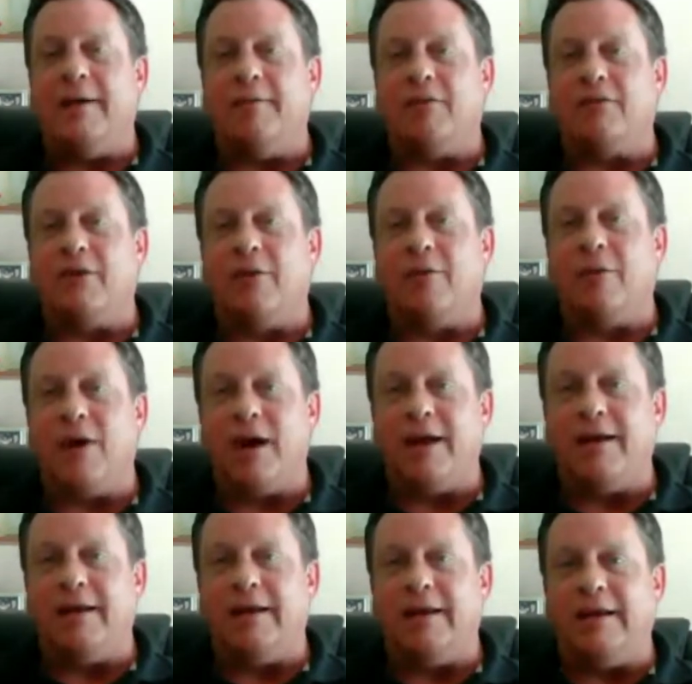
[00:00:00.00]
So
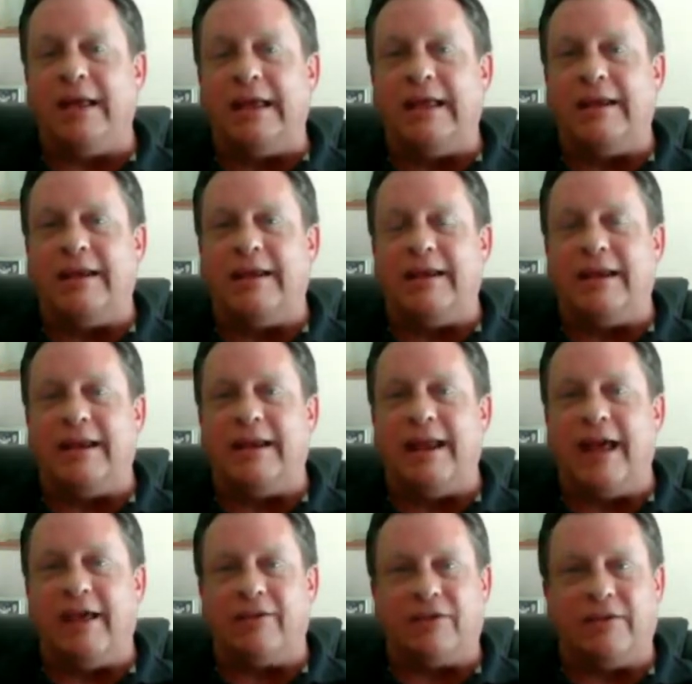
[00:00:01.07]
branding in
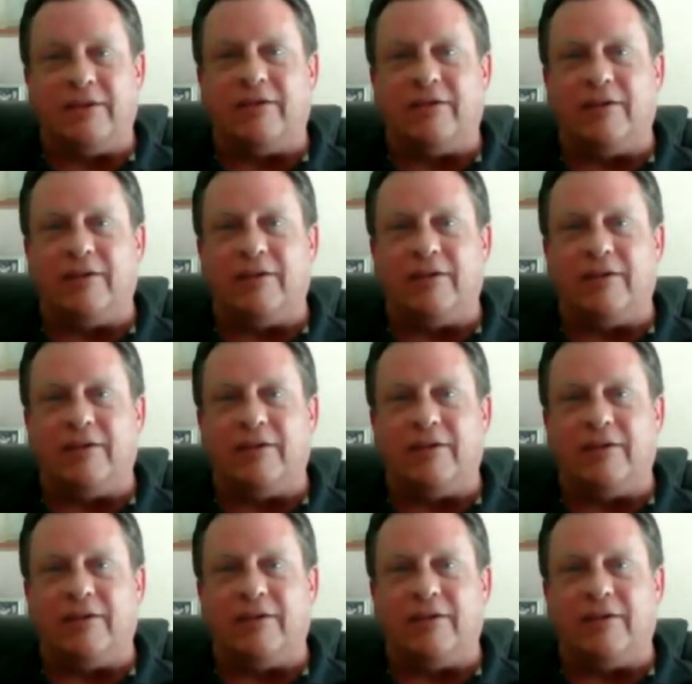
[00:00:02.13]
essence